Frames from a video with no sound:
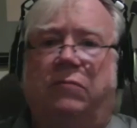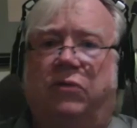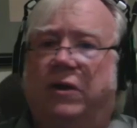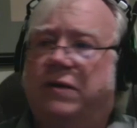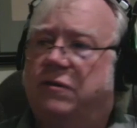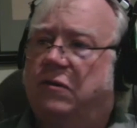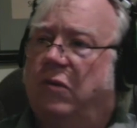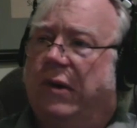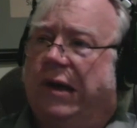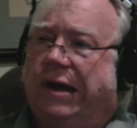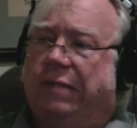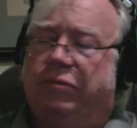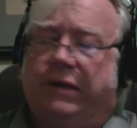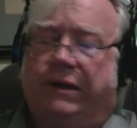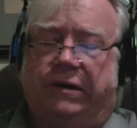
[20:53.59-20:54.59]
breath
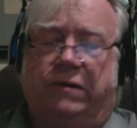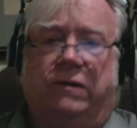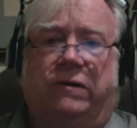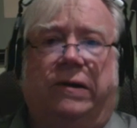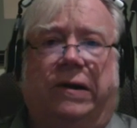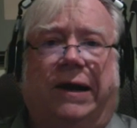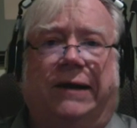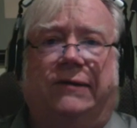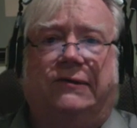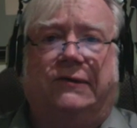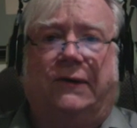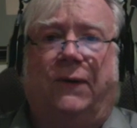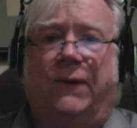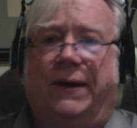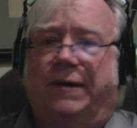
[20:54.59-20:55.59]
away, Peter. I
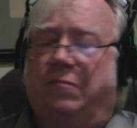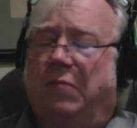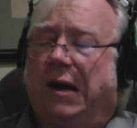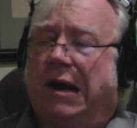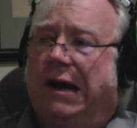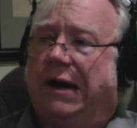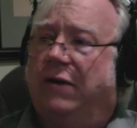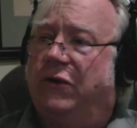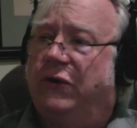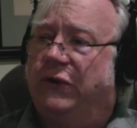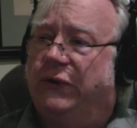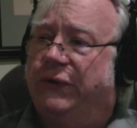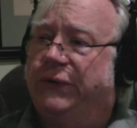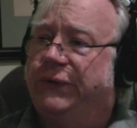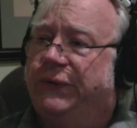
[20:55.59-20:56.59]
so admire
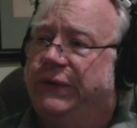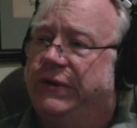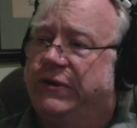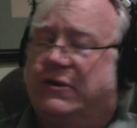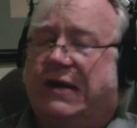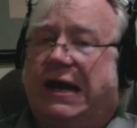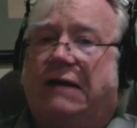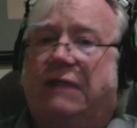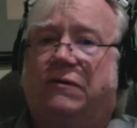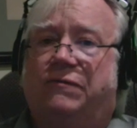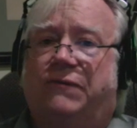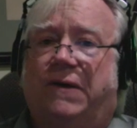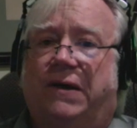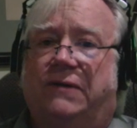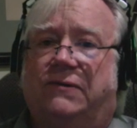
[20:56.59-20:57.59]
you, the
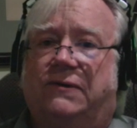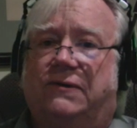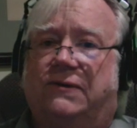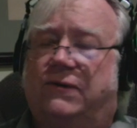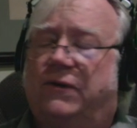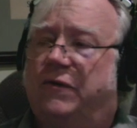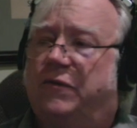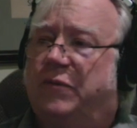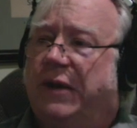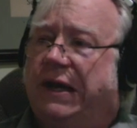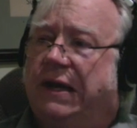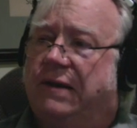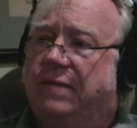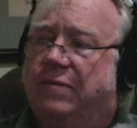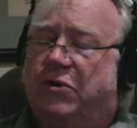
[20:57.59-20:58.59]
sacrifices you have
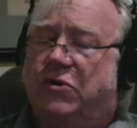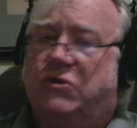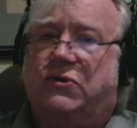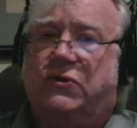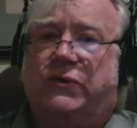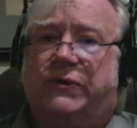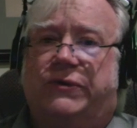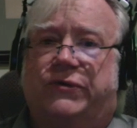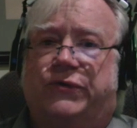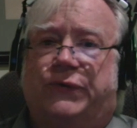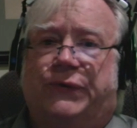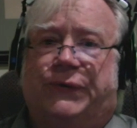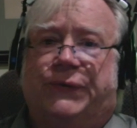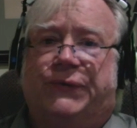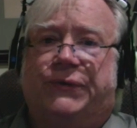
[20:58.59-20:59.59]
made to pursue the
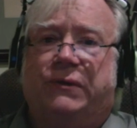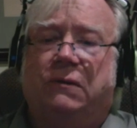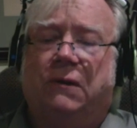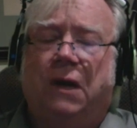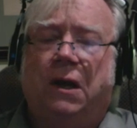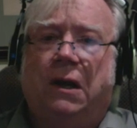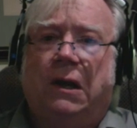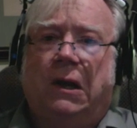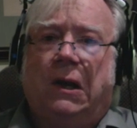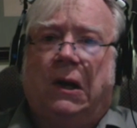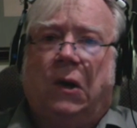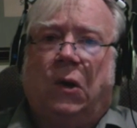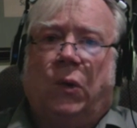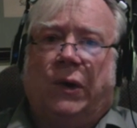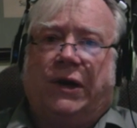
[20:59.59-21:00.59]
truth.
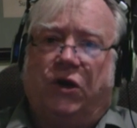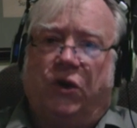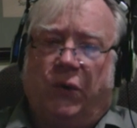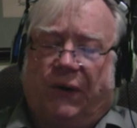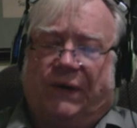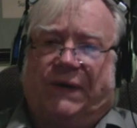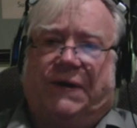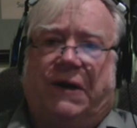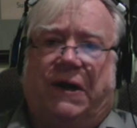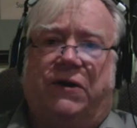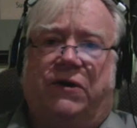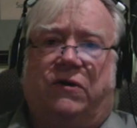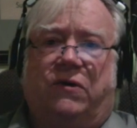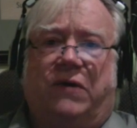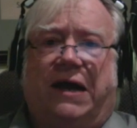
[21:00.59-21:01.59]
When you were an
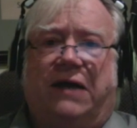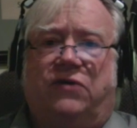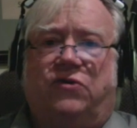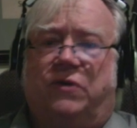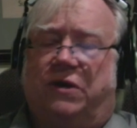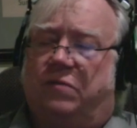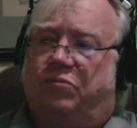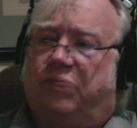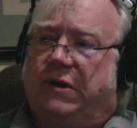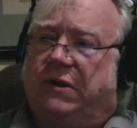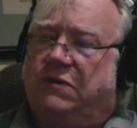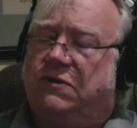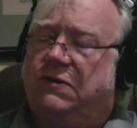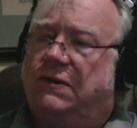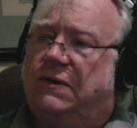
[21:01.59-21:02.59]
undergraduate at
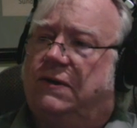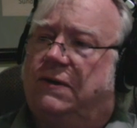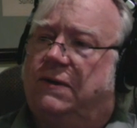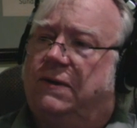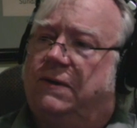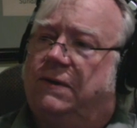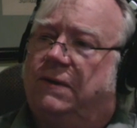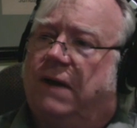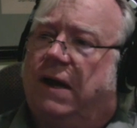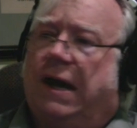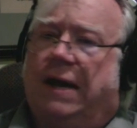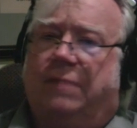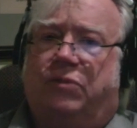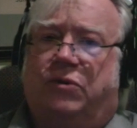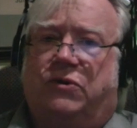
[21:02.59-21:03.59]
Princeton,
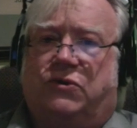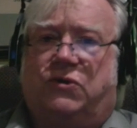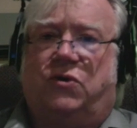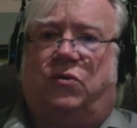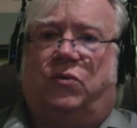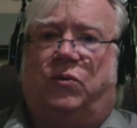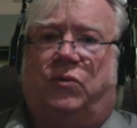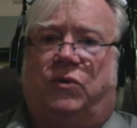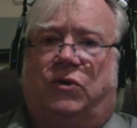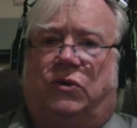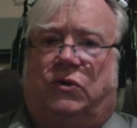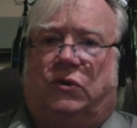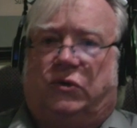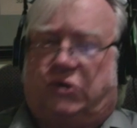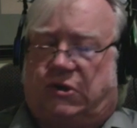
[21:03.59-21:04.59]
I presume
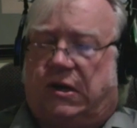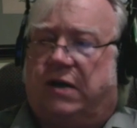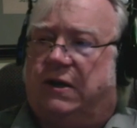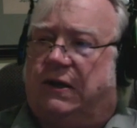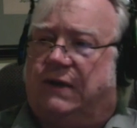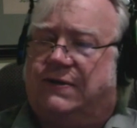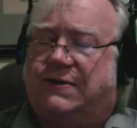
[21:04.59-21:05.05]
you studied